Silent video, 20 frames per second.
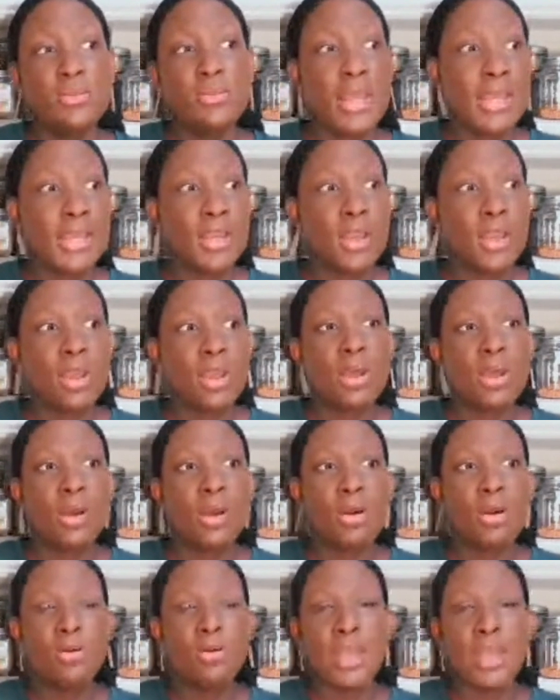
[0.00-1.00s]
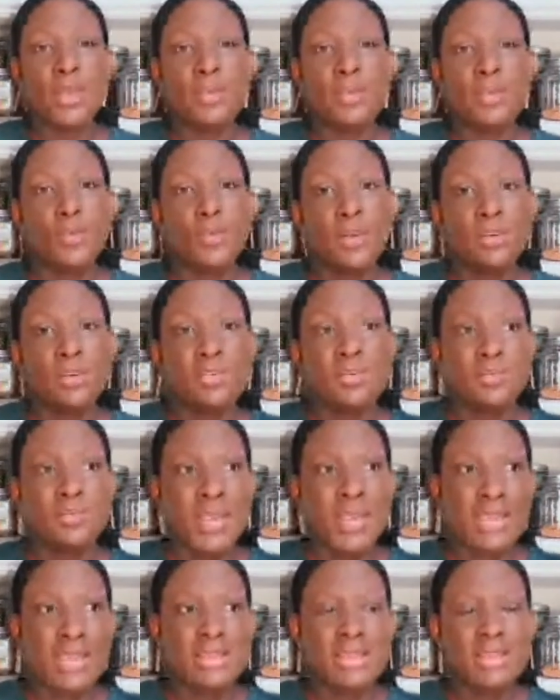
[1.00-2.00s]
But let me know, like, okay,
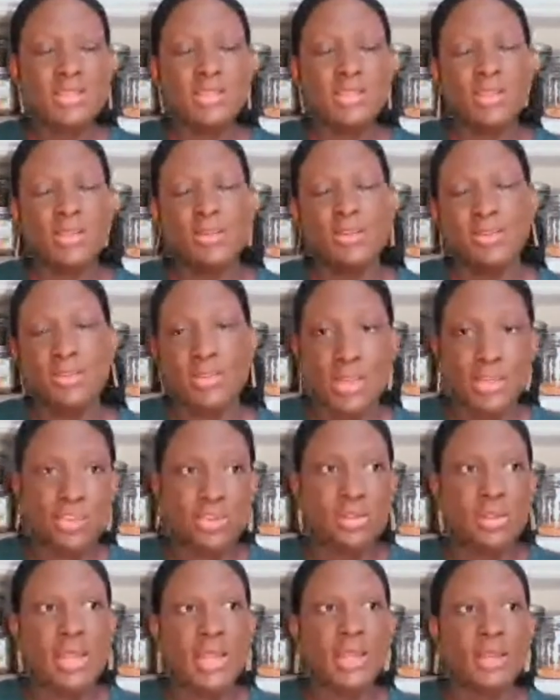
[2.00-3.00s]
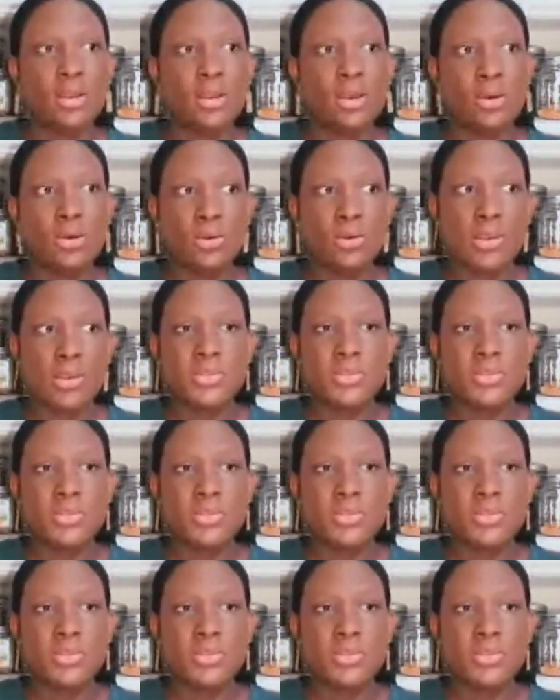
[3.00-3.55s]
what are the main things that you're like,